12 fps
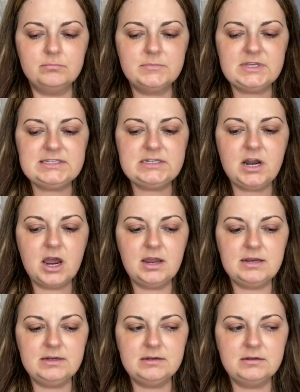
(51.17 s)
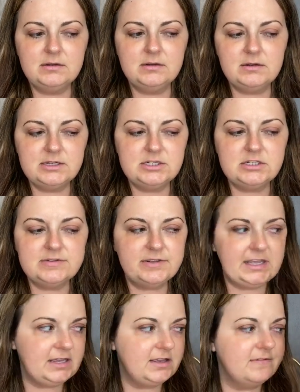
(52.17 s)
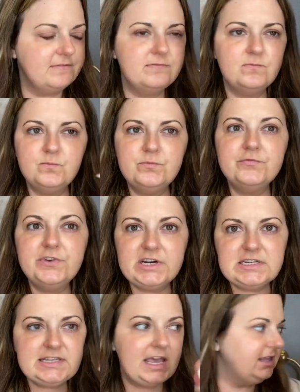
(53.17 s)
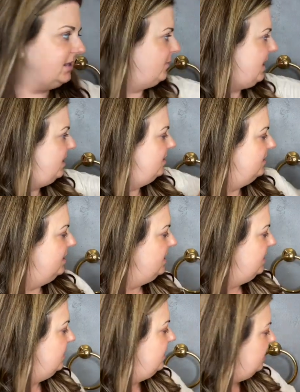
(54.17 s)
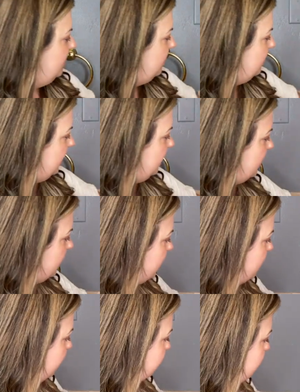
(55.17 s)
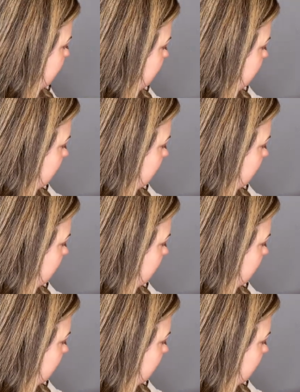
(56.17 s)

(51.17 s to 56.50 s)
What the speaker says: is not, it's just like very slightly wet. I